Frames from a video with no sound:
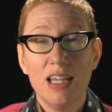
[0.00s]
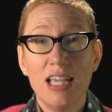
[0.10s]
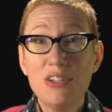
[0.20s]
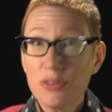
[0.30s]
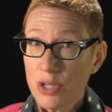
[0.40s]

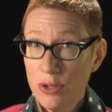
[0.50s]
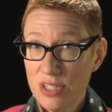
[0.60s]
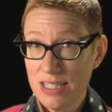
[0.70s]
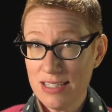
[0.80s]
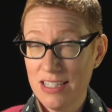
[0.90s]
In your
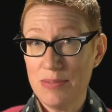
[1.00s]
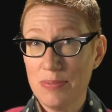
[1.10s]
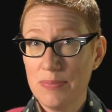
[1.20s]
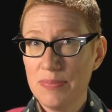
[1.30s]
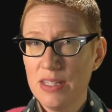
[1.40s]
coaching tip,
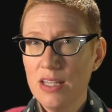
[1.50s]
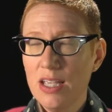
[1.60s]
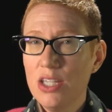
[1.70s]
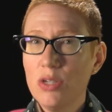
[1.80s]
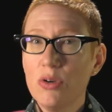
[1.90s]

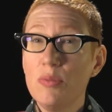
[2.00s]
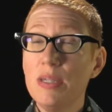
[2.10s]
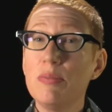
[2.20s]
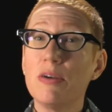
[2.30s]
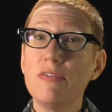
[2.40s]
you will
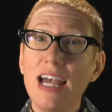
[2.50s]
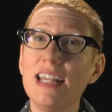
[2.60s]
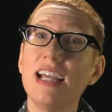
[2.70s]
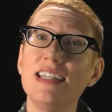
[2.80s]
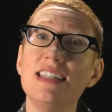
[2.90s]
be provided
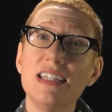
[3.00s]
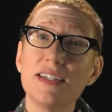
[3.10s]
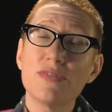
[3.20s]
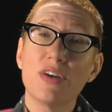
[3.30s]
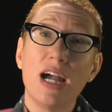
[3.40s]

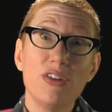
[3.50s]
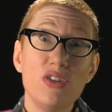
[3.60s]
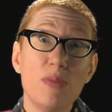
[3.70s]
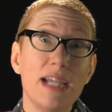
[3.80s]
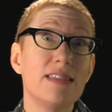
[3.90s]
ideas for how you
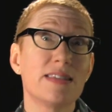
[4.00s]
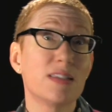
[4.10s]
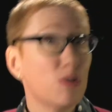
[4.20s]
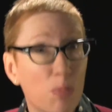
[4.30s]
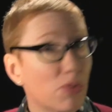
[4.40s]
might
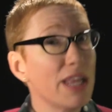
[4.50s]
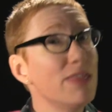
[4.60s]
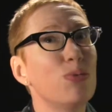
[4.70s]
spread the